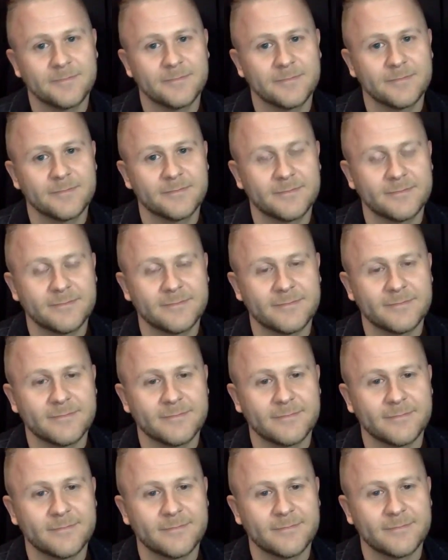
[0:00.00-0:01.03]

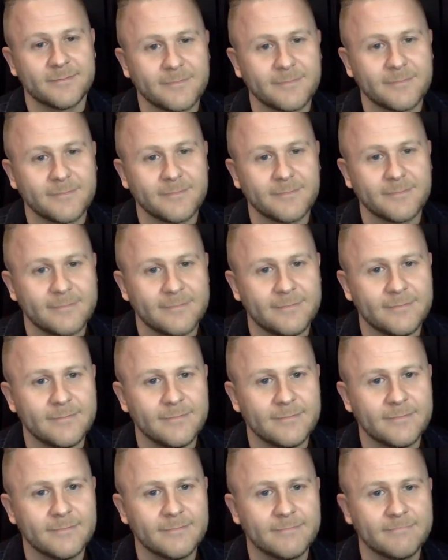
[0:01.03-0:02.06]

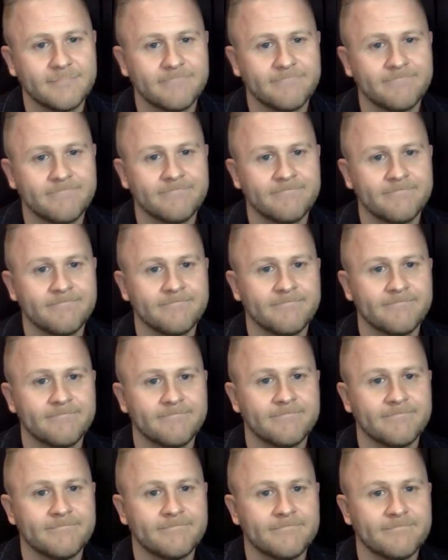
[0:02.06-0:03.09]

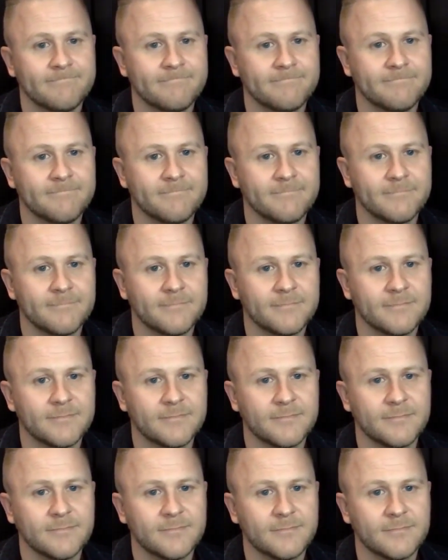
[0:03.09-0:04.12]

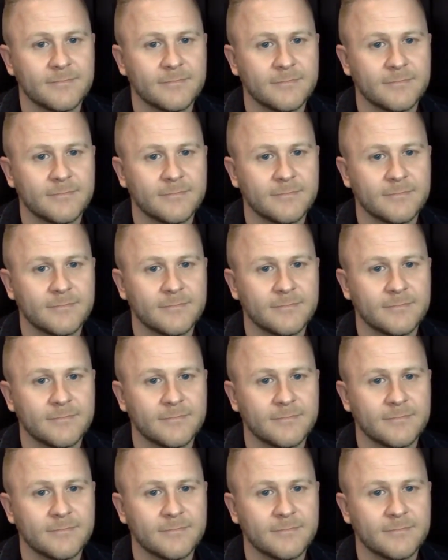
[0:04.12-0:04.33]
No words are spoken by the person on screen.